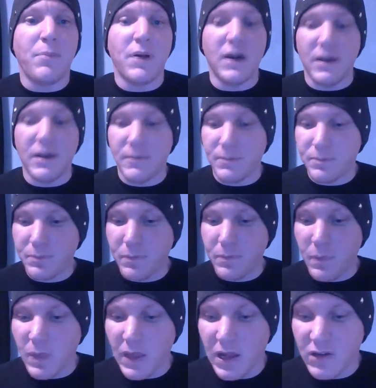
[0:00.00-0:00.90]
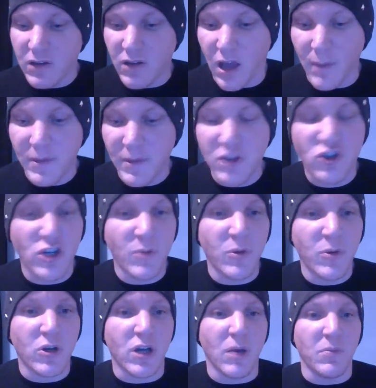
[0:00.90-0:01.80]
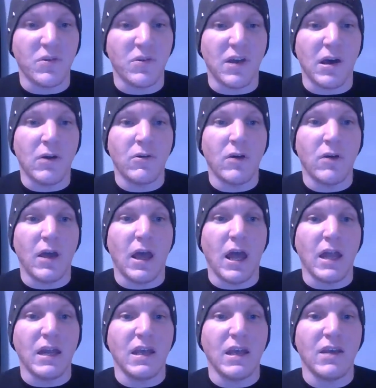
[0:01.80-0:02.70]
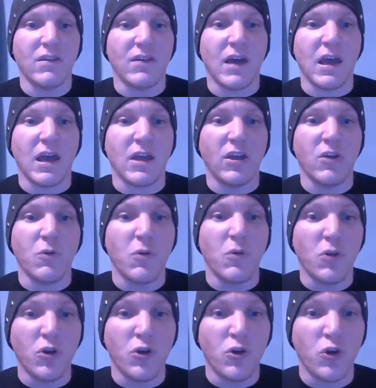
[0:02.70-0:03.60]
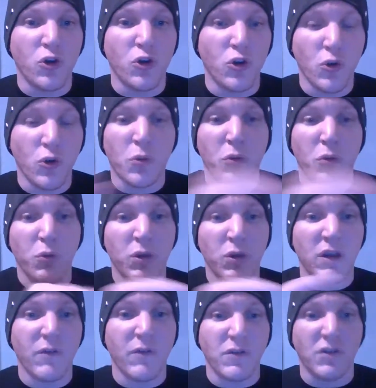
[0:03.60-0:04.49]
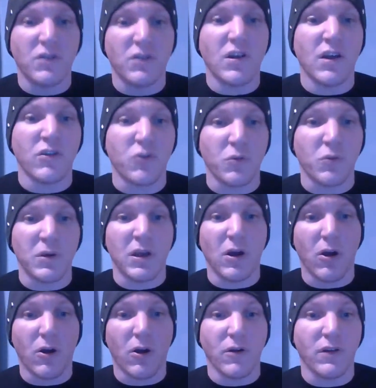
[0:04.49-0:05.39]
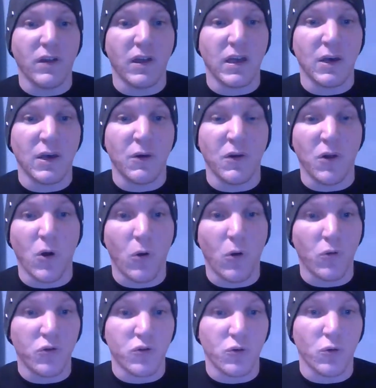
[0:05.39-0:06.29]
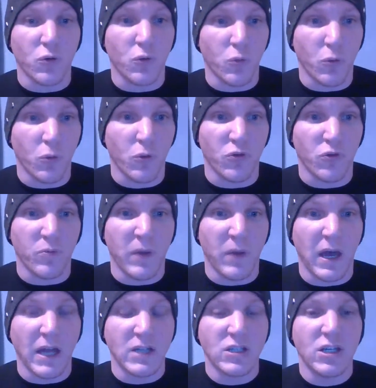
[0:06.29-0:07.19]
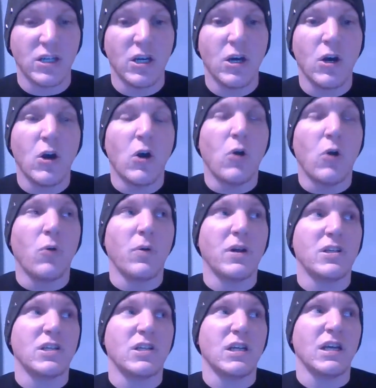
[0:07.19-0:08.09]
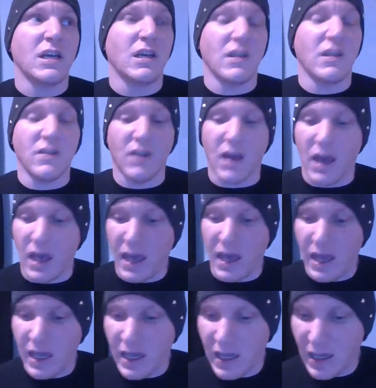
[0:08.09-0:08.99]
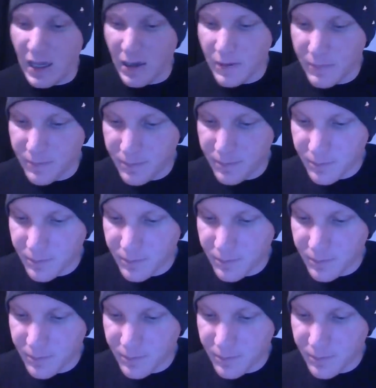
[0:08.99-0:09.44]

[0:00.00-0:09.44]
But Tommy Dreamer comes out and he's like, "You three versus us three are hard to kill in old school rules match, which is a